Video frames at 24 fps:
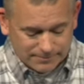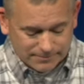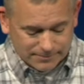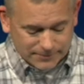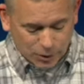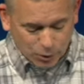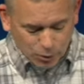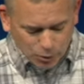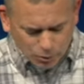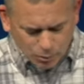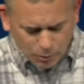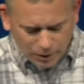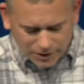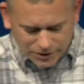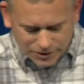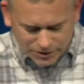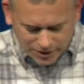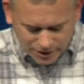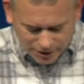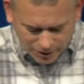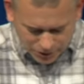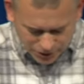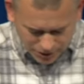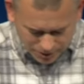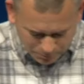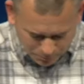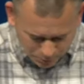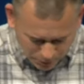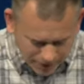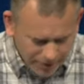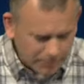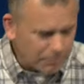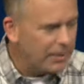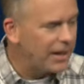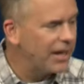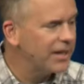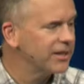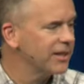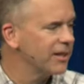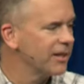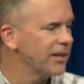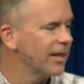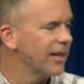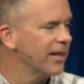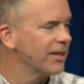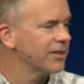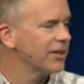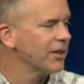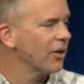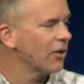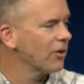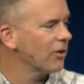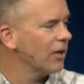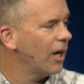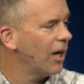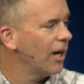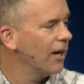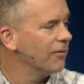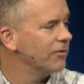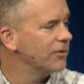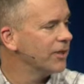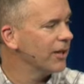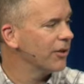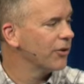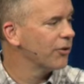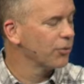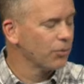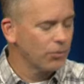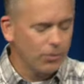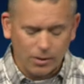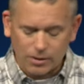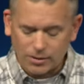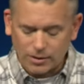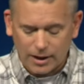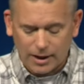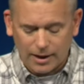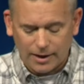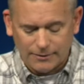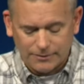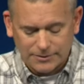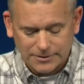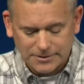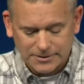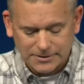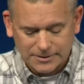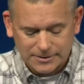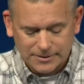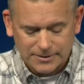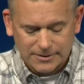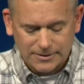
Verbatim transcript: The Lord wants to do some pretty amazing things in our lives and through our lives.